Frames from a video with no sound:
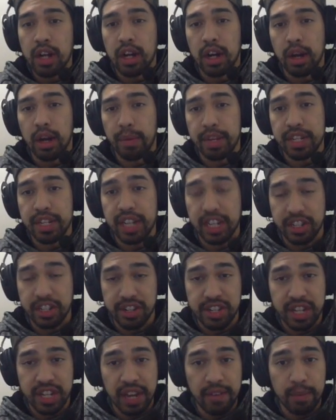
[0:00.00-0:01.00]
Um, he's
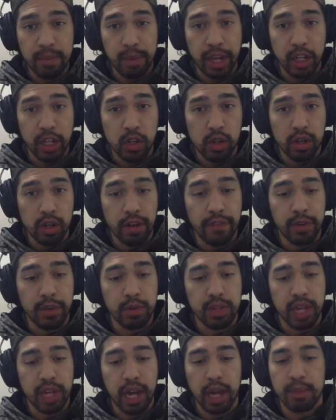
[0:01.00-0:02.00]
actually saved my goal a
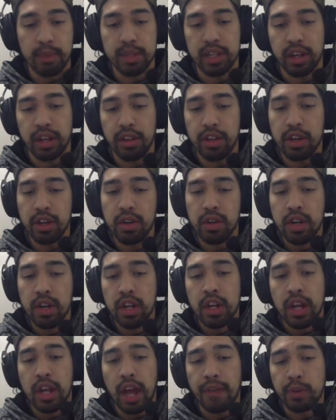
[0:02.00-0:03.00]
few times. Although,
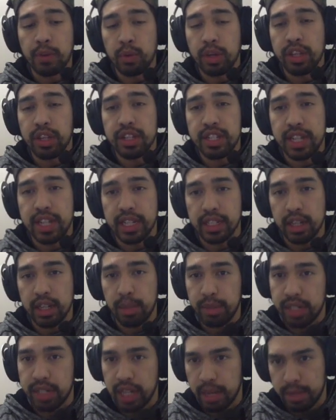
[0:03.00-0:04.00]
after running this deck a
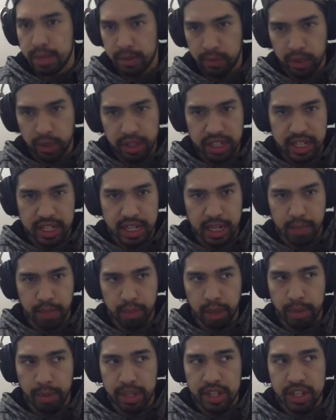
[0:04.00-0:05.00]
couple times, I've run this deck
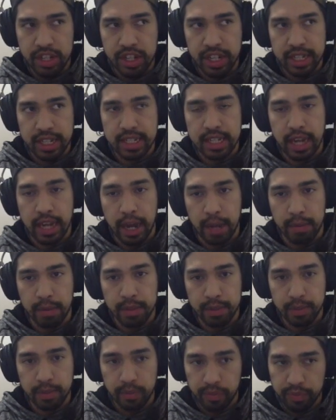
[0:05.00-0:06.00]
probably six
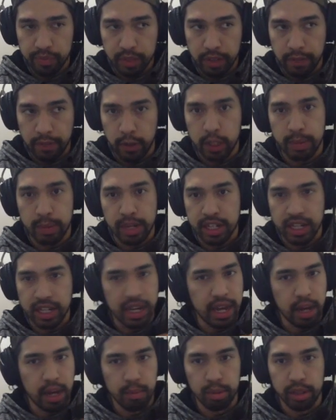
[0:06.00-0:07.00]
times. First match I
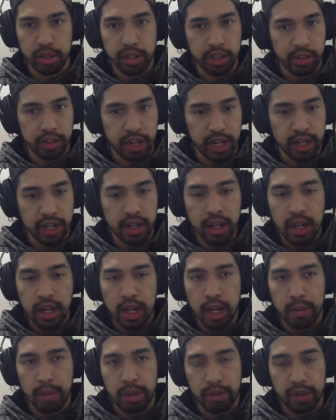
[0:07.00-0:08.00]
got obliterated,
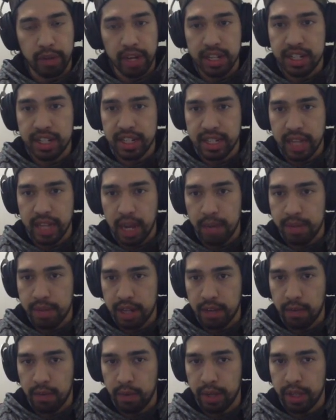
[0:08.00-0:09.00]
uh, but I've ran it six times.
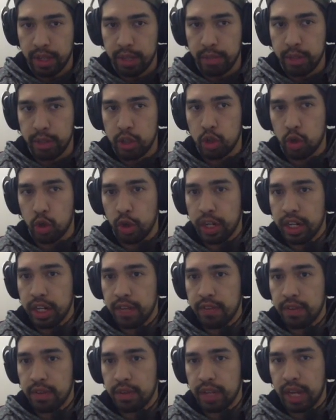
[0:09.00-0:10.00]
I've won the majority
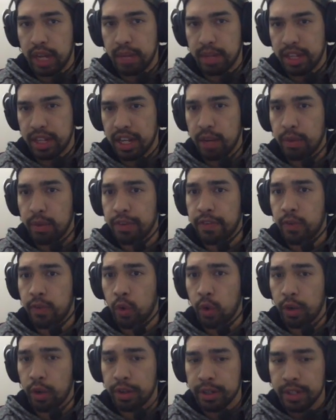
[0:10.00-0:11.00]
of those games. I think I won
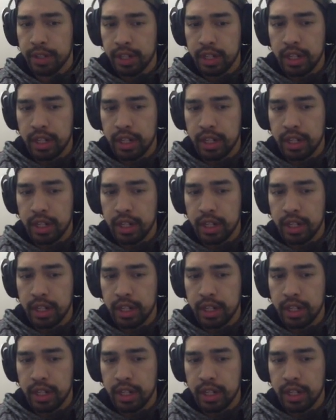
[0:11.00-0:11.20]
four.